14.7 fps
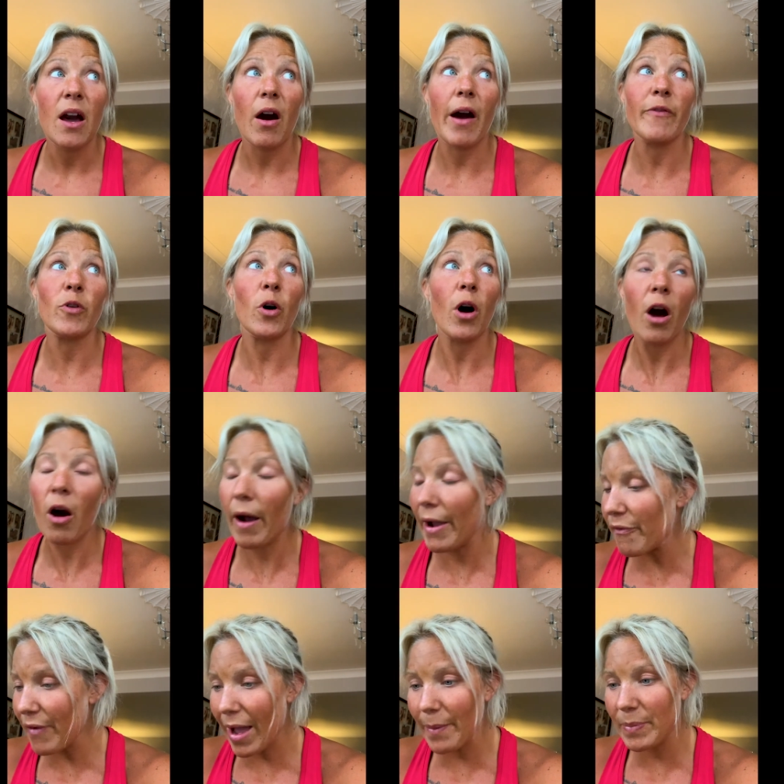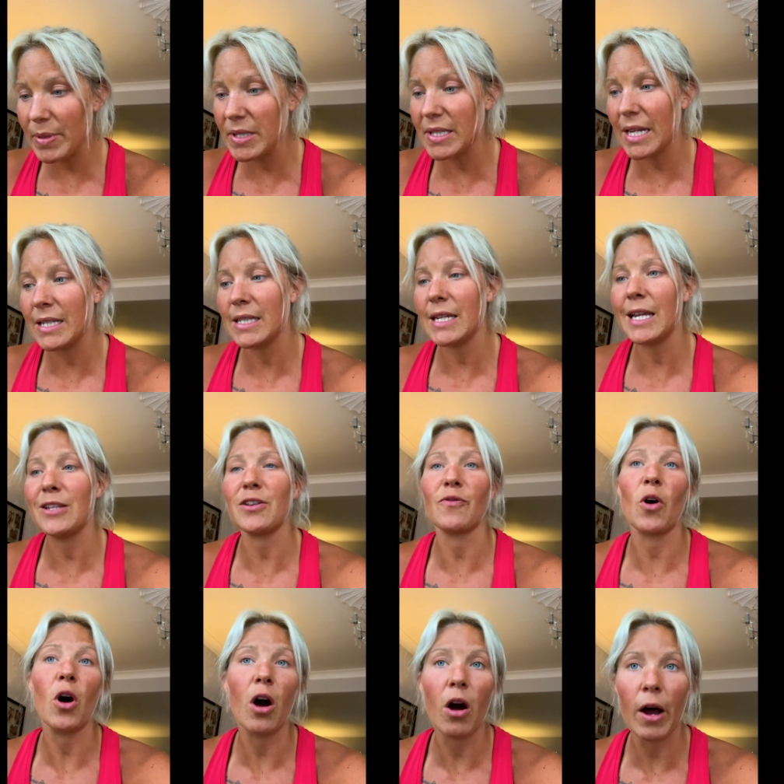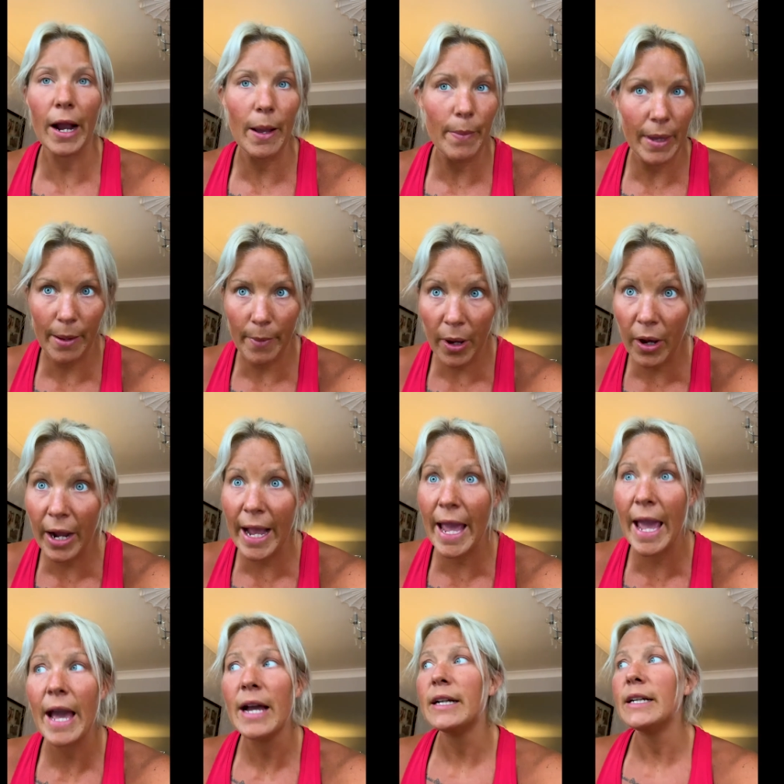I've got a higher fat percentage. I've got a higher BMI.